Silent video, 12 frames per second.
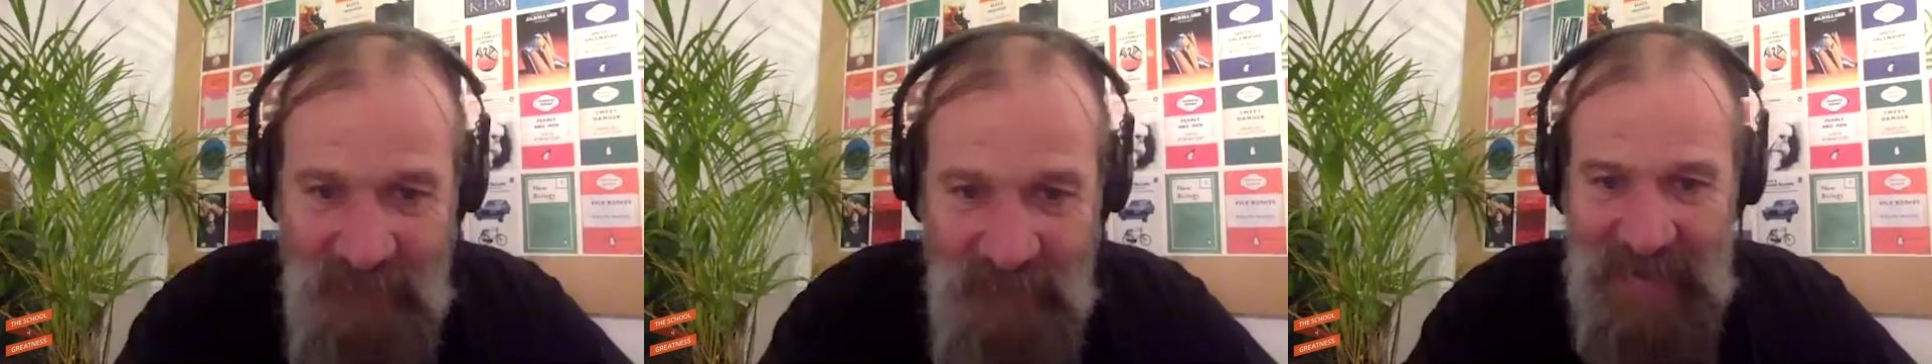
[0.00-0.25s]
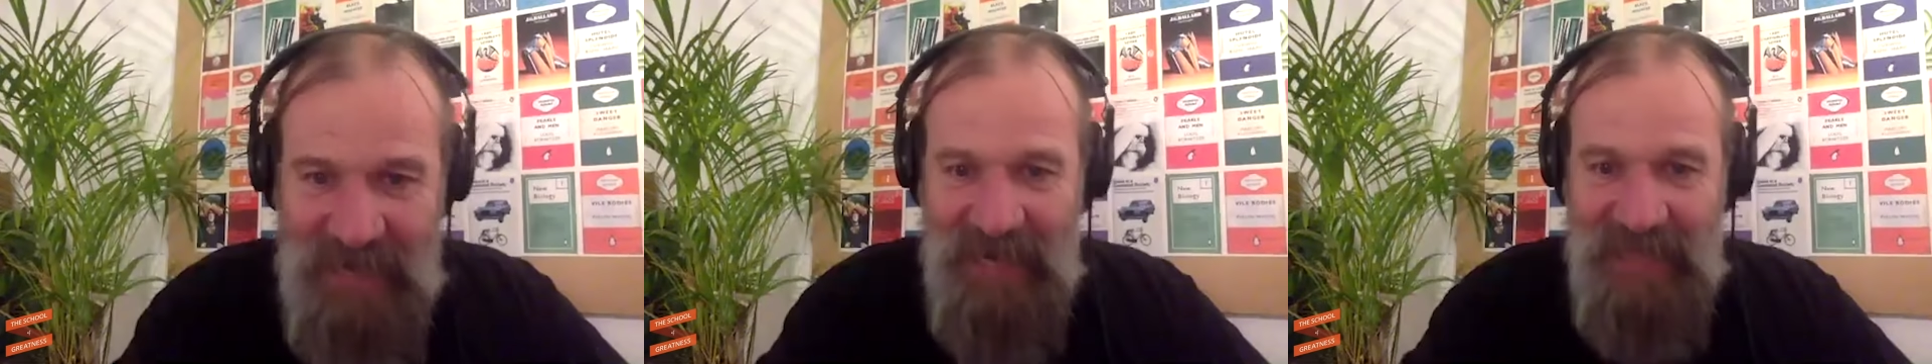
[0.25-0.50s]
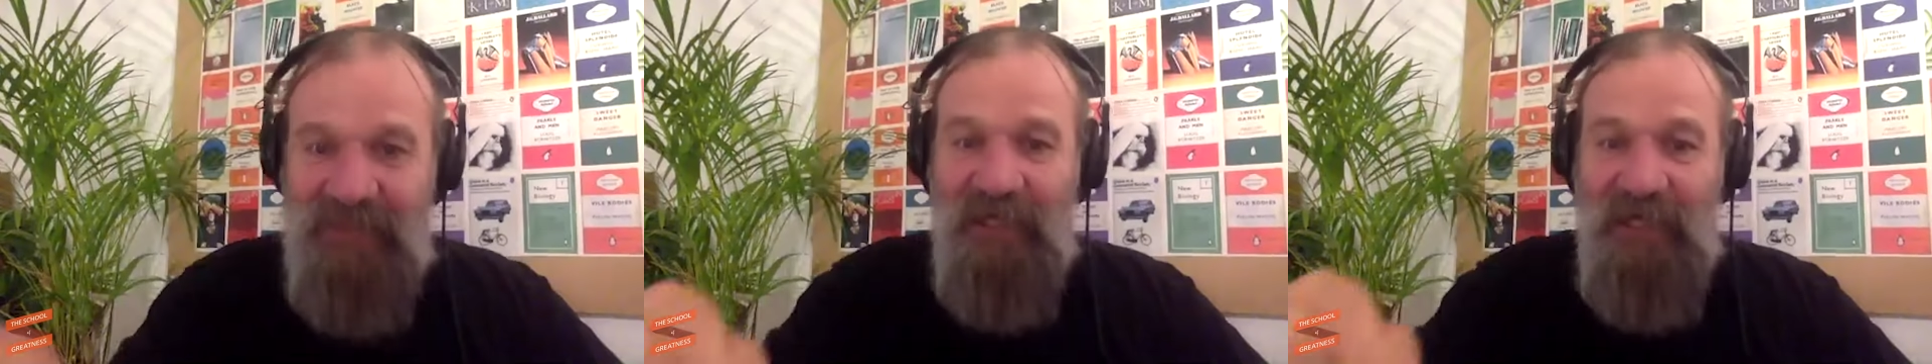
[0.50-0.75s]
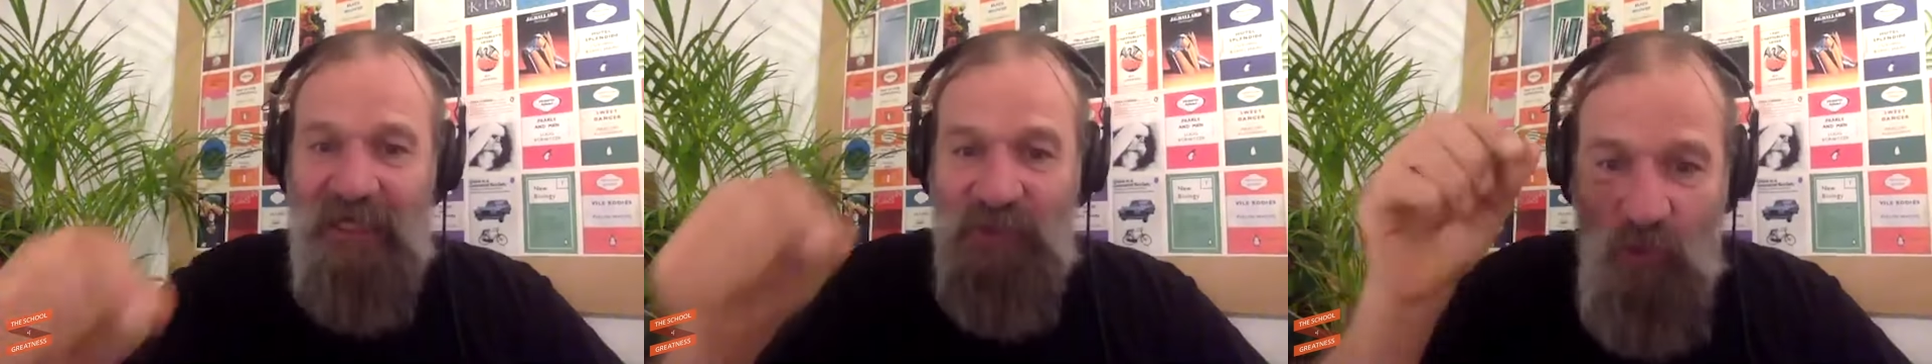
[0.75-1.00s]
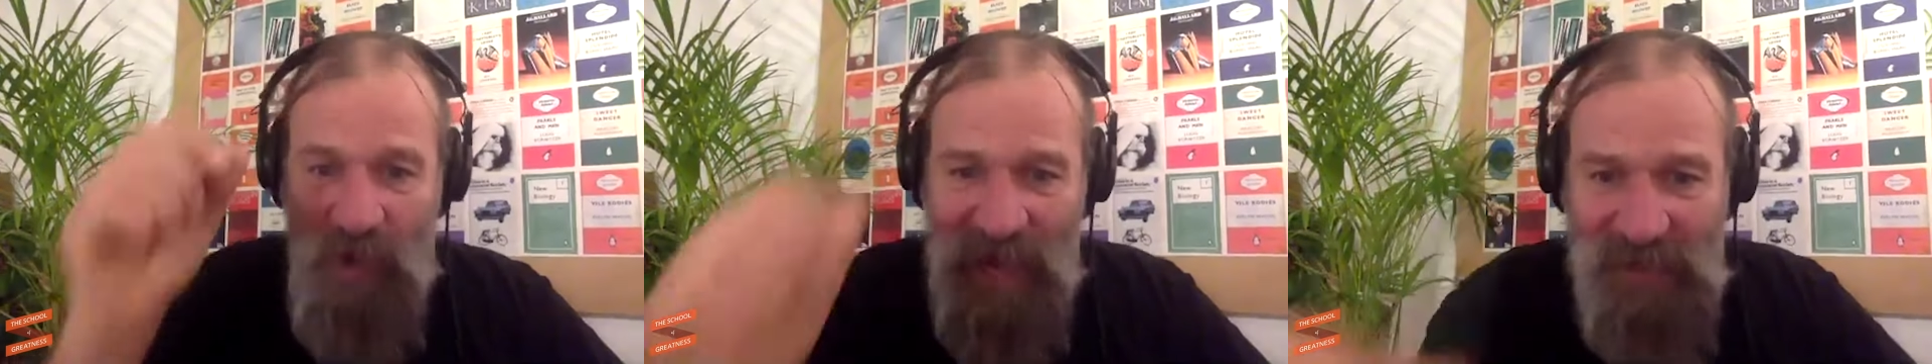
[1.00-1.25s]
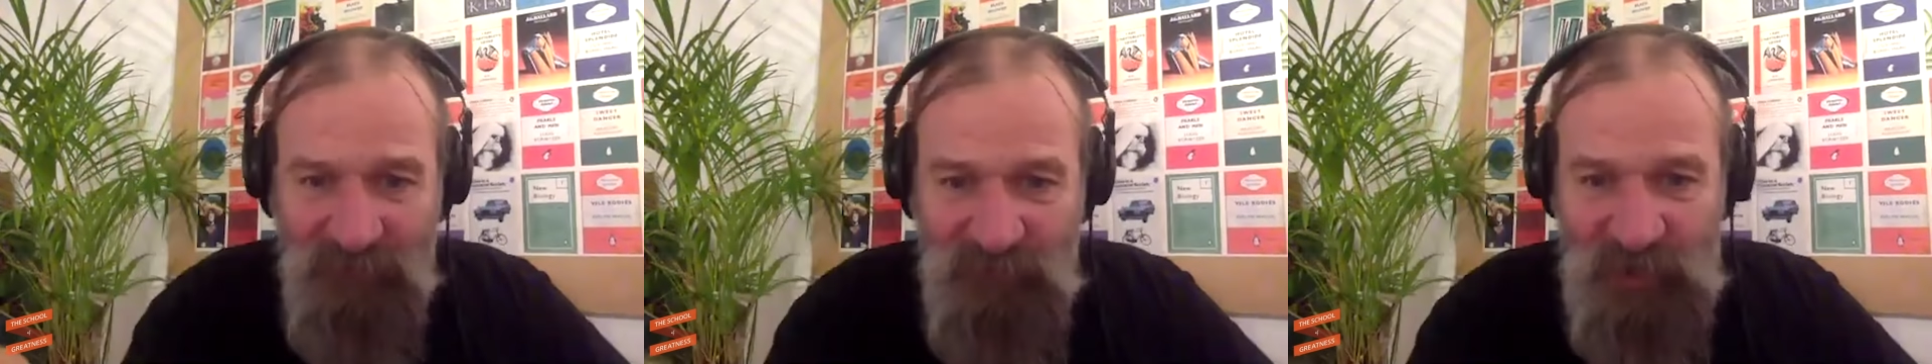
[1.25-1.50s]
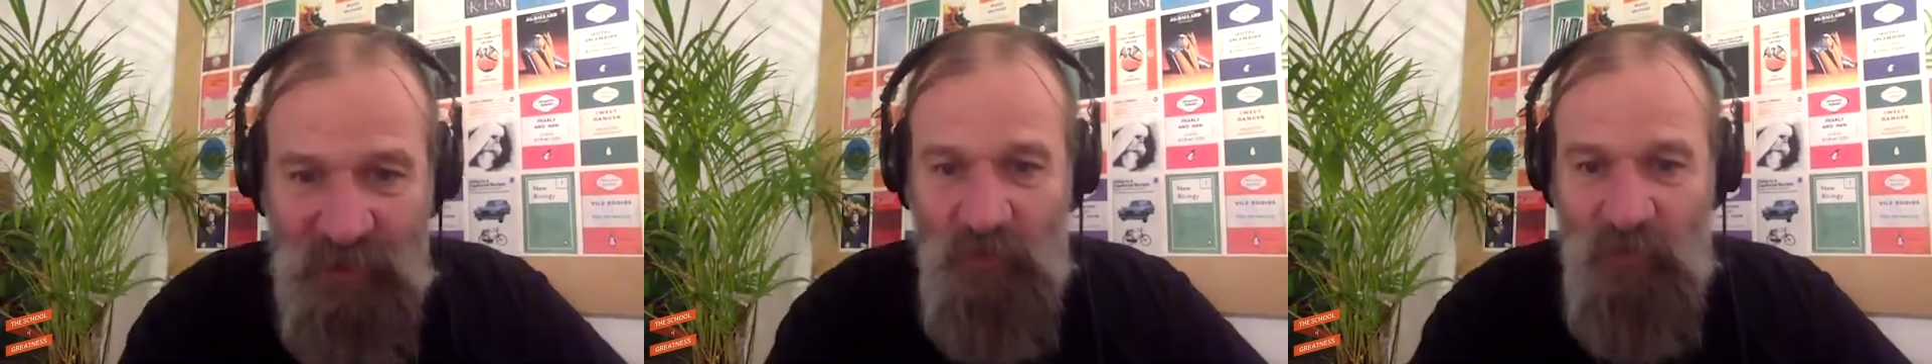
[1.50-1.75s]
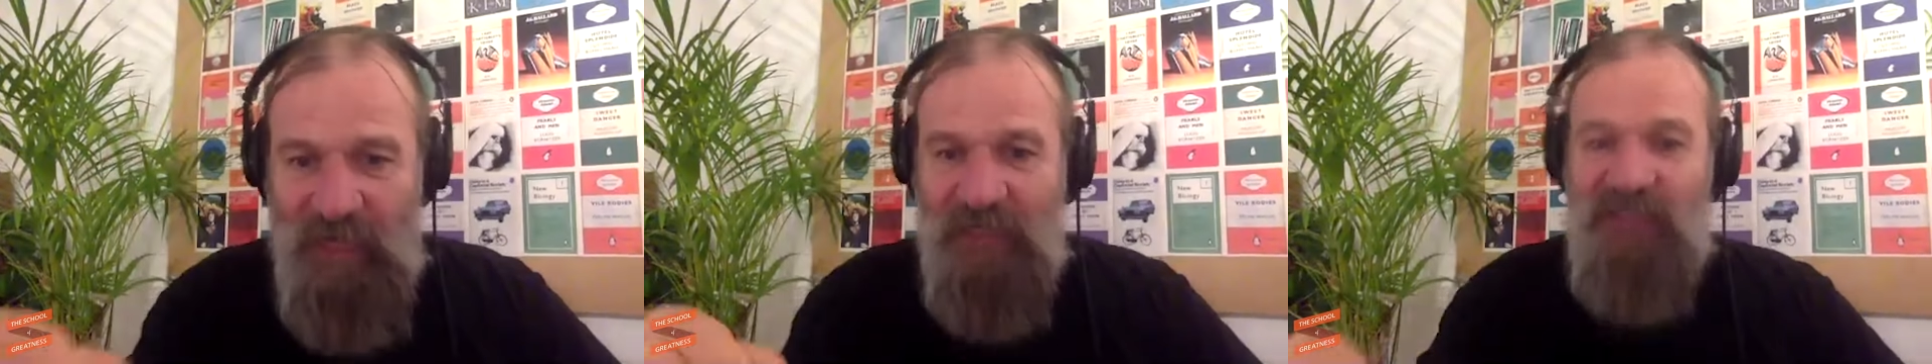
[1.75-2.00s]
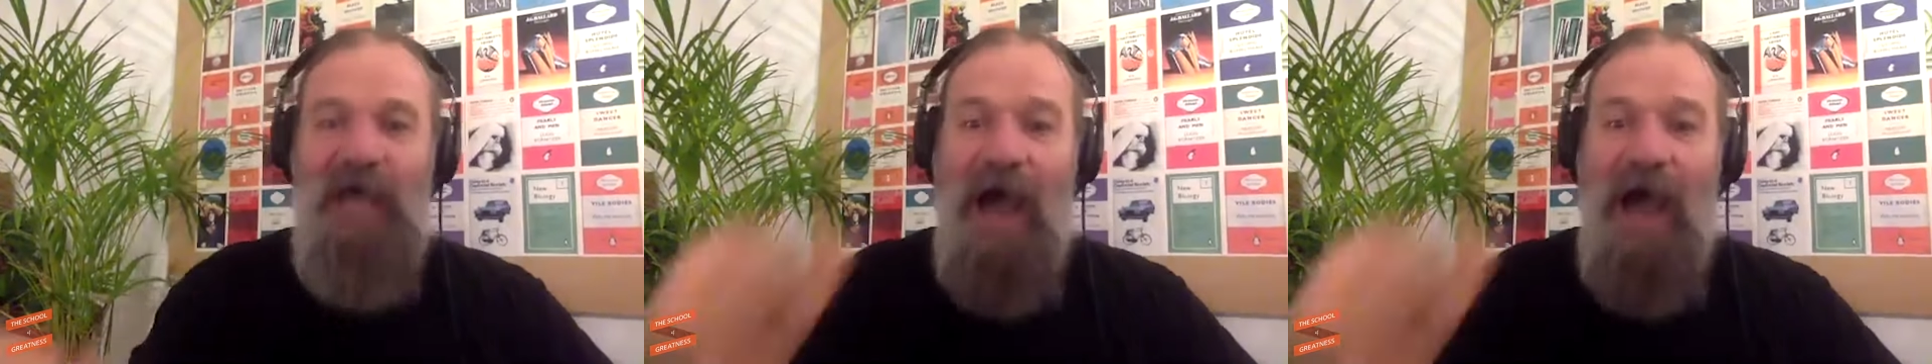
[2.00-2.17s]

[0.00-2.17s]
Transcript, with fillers: a minute, 12 degrees